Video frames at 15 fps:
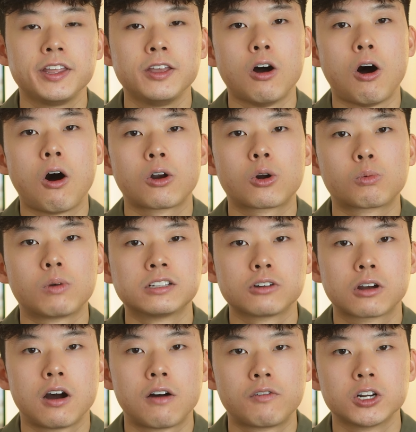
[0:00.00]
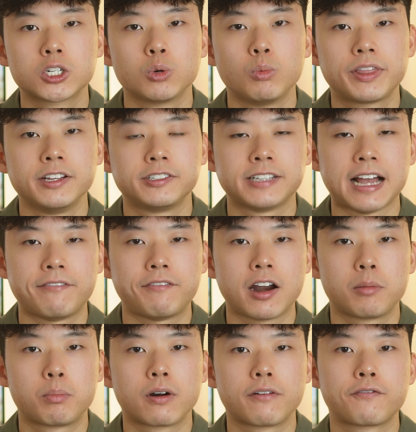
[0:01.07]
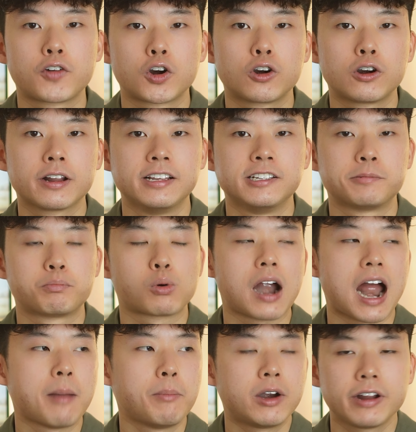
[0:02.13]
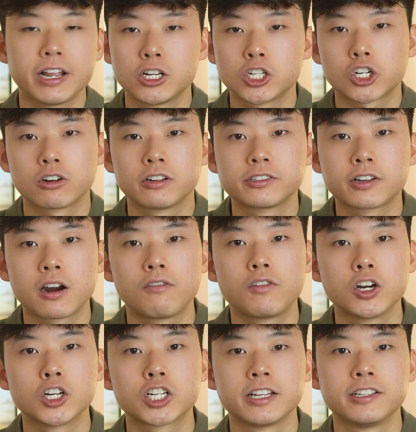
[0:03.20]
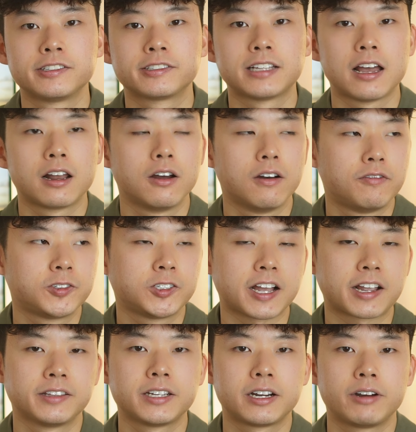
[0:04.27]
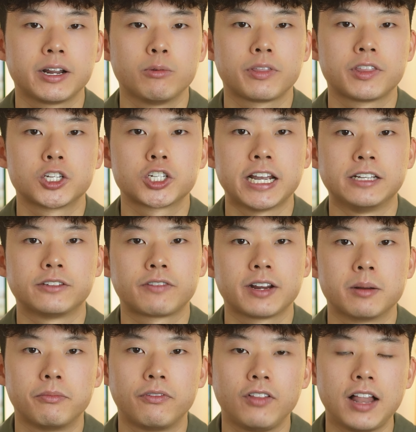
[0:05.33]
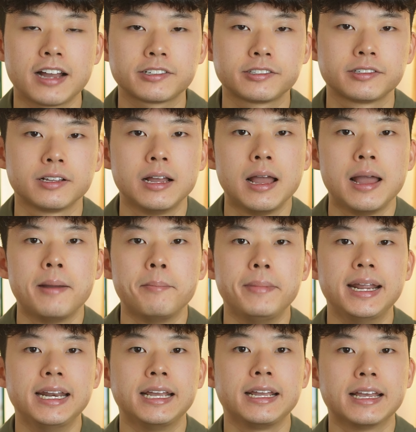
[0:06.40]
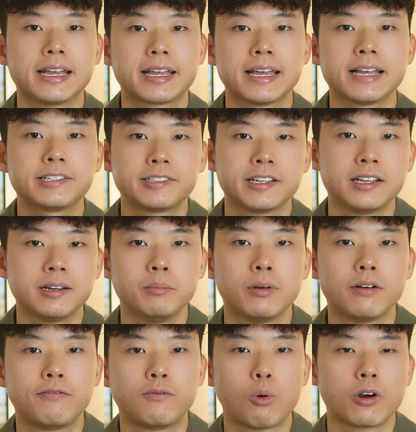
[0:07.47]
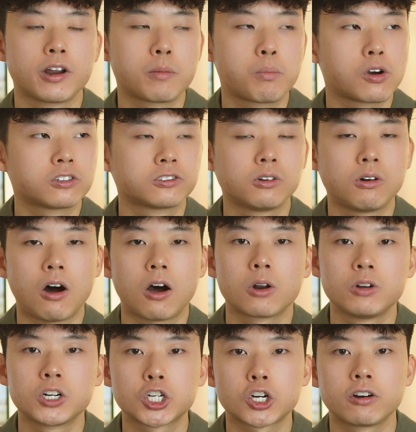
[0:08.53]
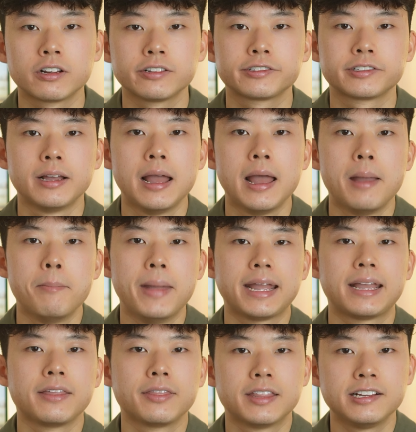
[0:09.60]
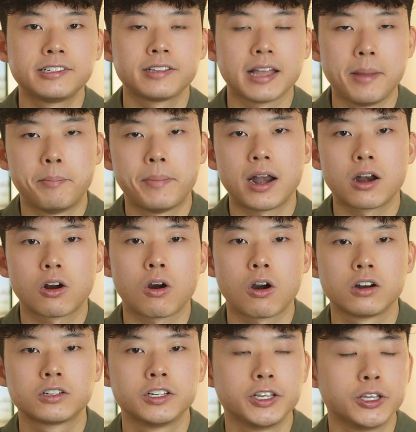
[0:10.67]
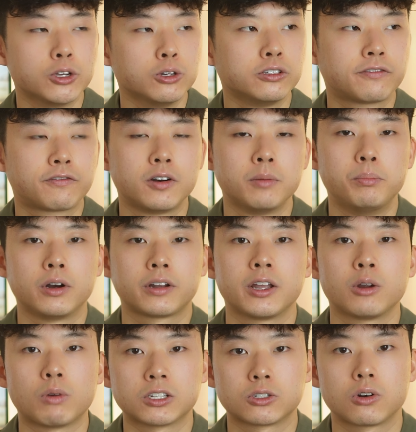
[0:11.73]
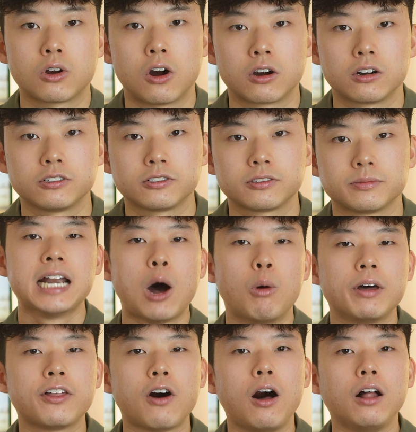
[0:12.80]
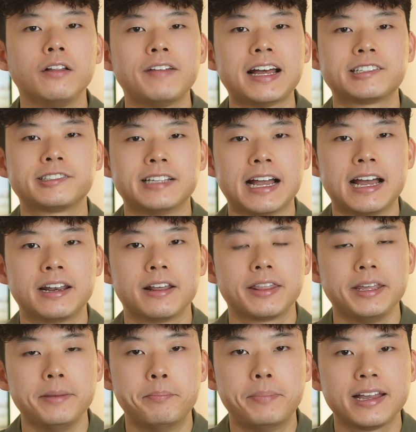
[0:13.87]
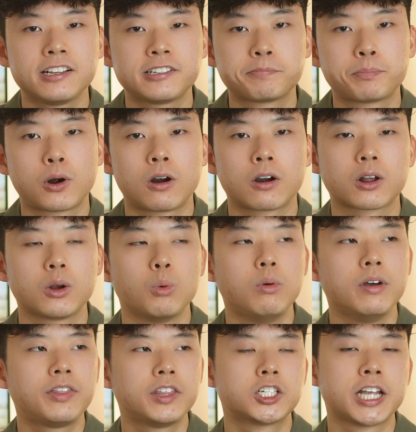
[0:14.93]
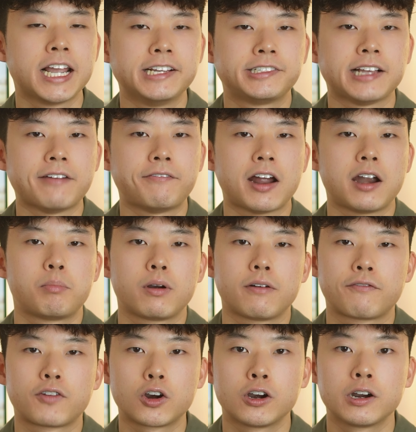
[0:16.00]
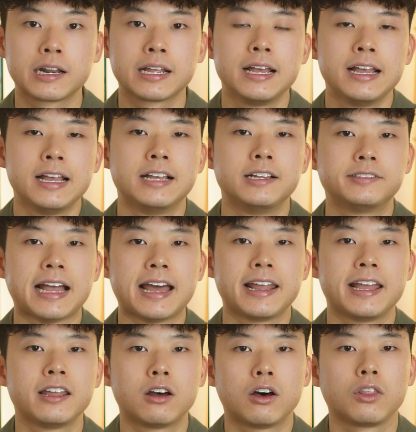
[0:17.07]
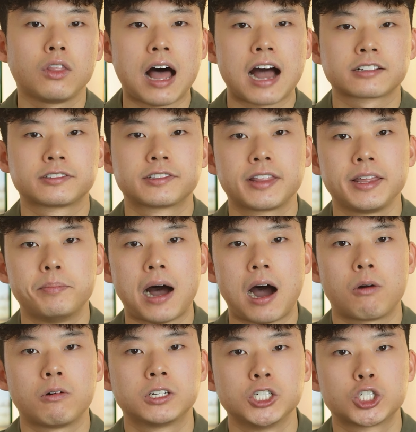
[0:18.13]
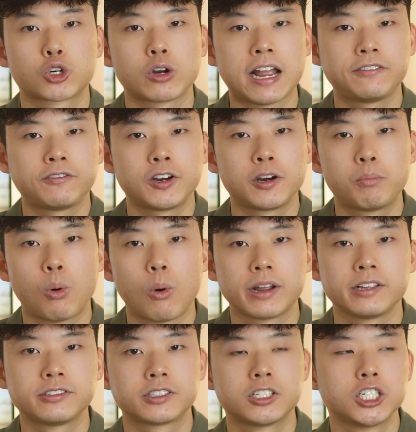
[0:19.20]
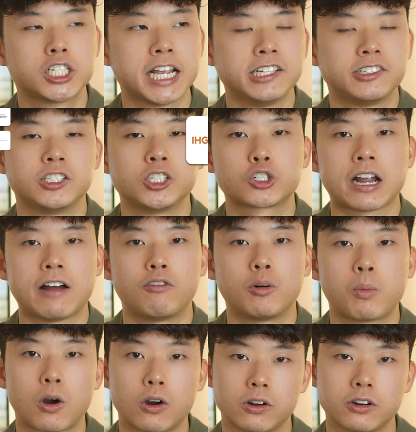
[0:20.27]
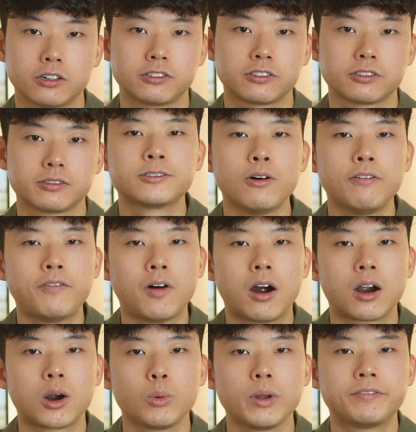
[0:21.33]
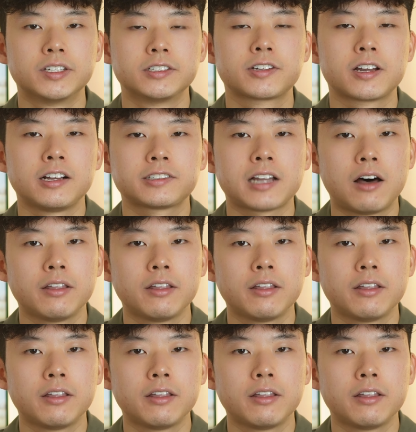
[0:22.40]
the auto rental coverage with the Sapphire Preferred is primary insurance coverage instead of secondary with the Chase Freedom Flex, meaning it kicks in before your personal auto insurance, making this a better card to use for booking rental cars. Now, with all of that said, the biggest perk with the Chase Sapphire Preferred is that it unlocks the power to transfer your points to Chase's travel partners. So far, we've discussed how